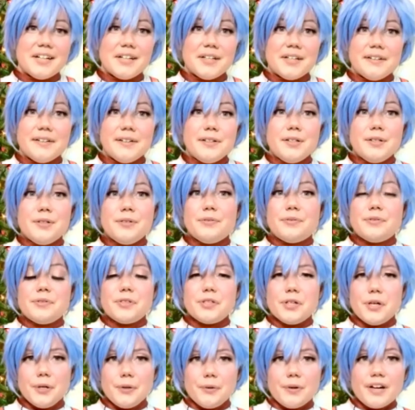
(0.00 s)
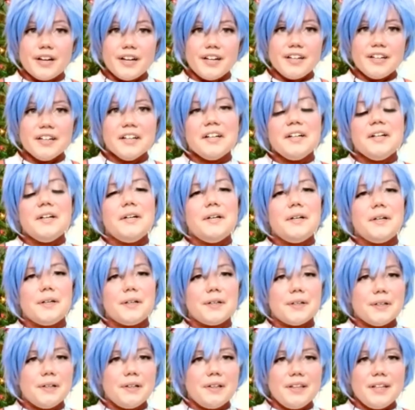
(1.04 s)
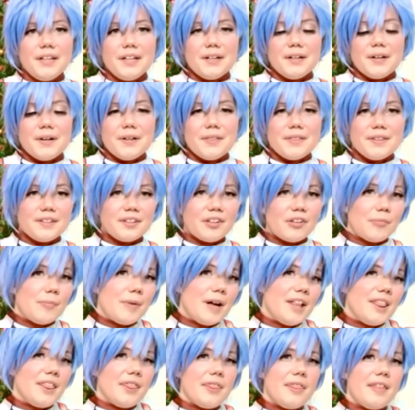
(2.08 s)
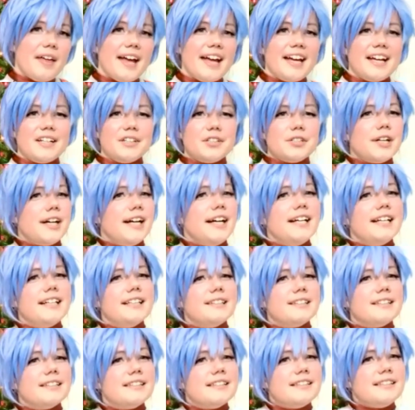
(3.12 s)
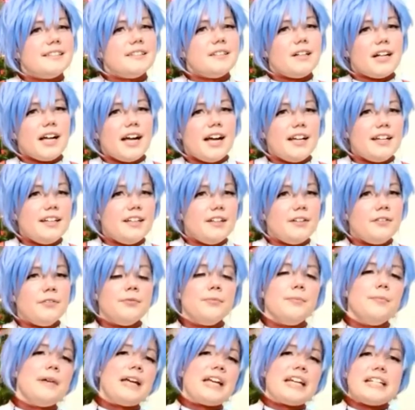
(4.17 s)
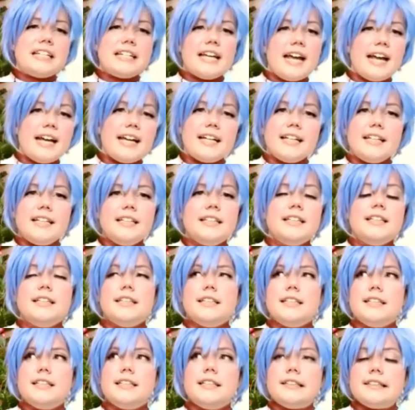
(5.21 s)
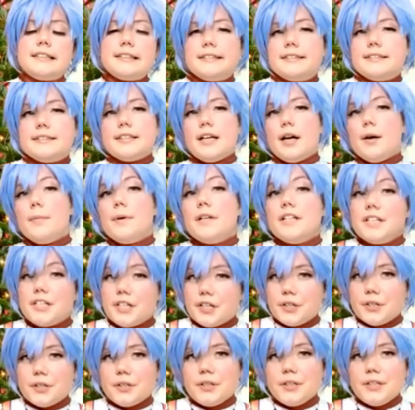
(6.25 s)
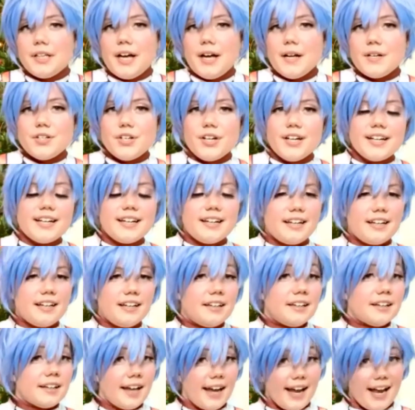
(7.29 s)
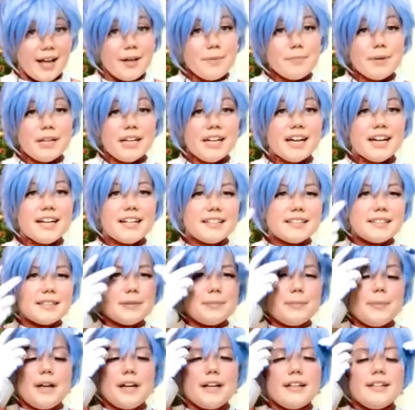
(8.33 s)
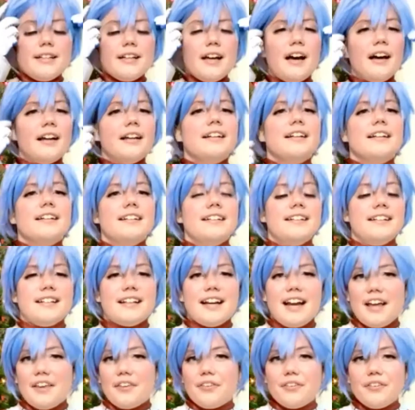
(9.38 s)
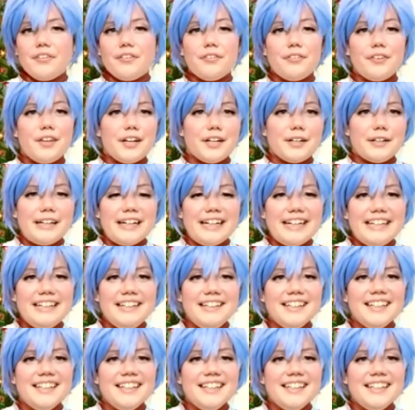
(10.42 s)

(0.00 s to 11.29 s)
of Toga earlier this month, and trying to still kind of maintain some internal logic can be nice, but not necessary.